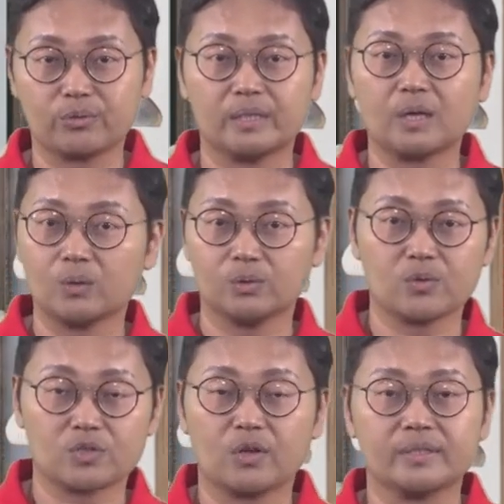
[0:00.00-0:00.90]
all
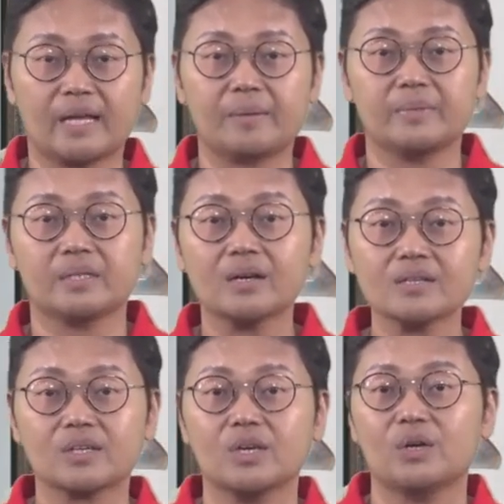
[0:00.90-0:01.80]
those content,
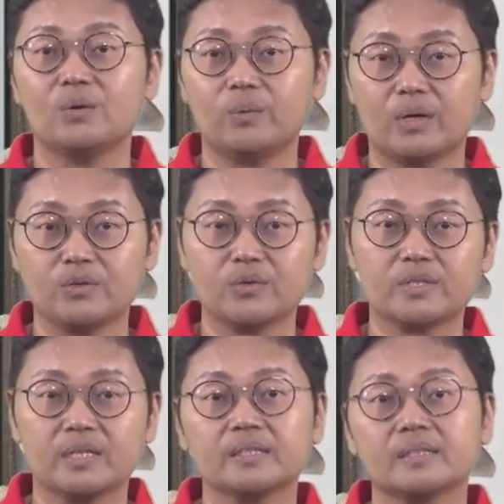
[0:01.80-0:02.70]
because we are
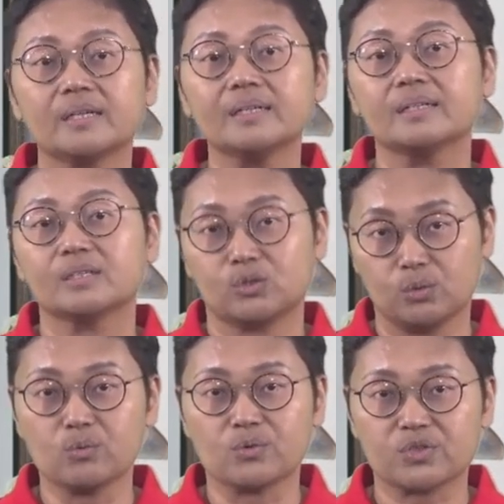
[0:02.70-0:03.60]
using the
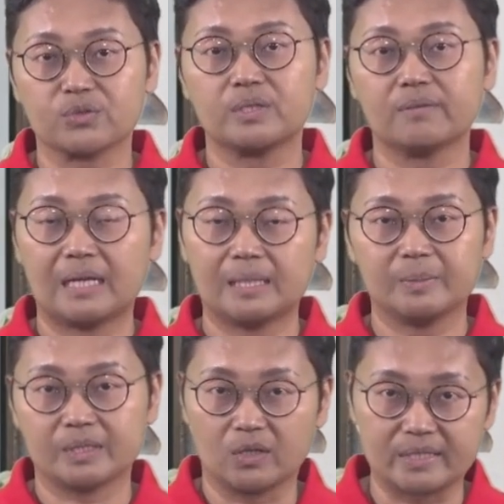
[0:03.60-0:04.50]
tools to develop
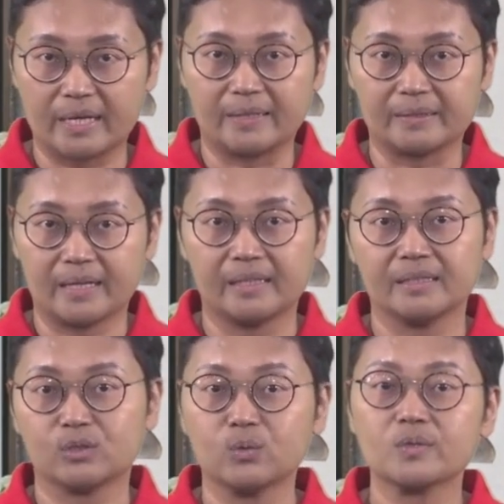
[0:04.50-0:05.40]
the content. And
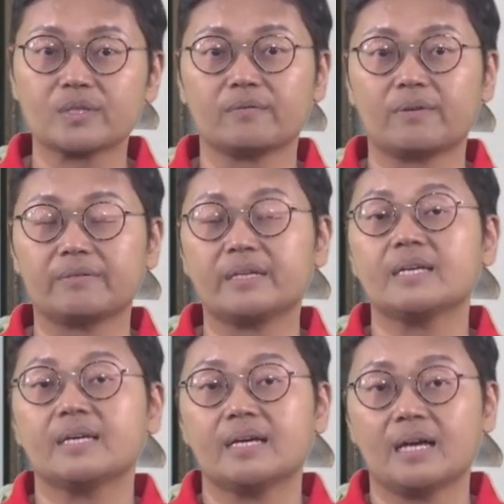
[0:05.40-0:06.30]
the tools are very
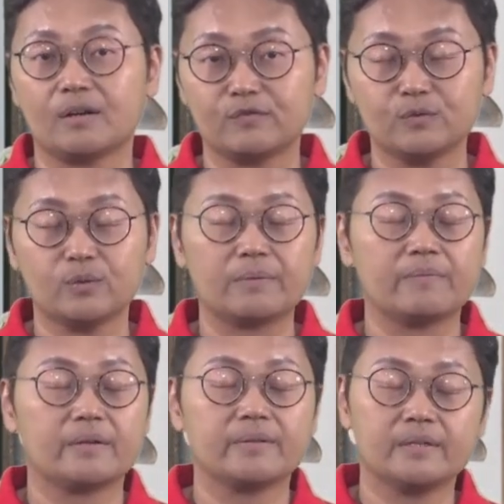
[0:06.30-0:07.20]
helpful and
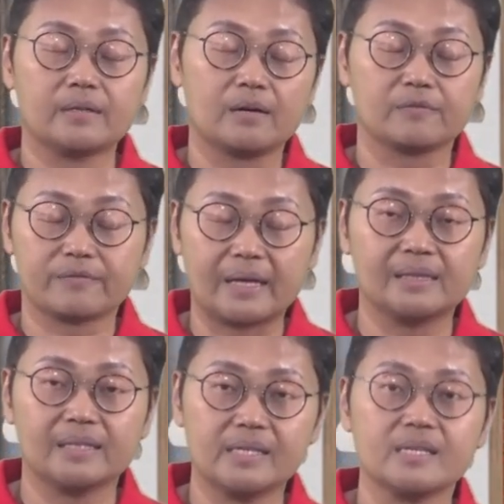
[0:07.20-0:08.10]
very
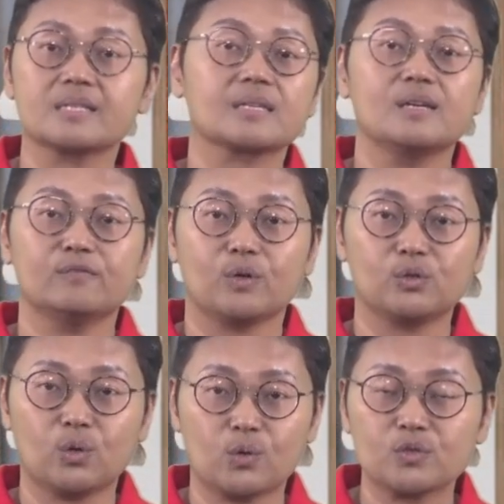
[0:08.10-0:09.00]
friendly for
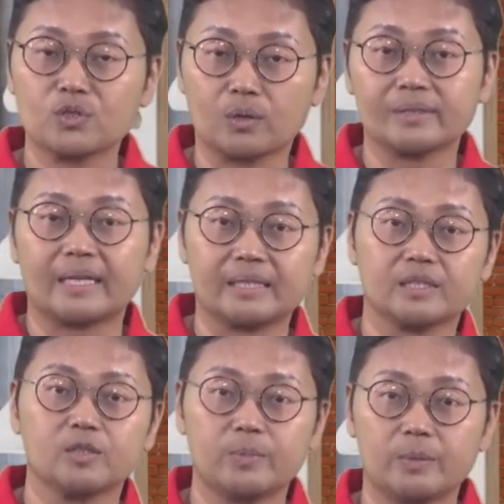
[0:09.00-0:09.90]
those
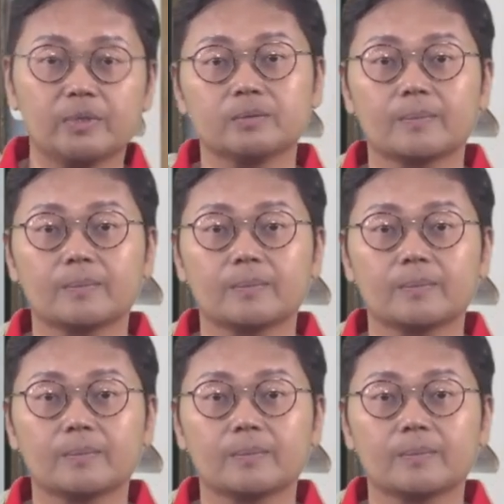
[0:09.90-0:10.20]
non-technical people.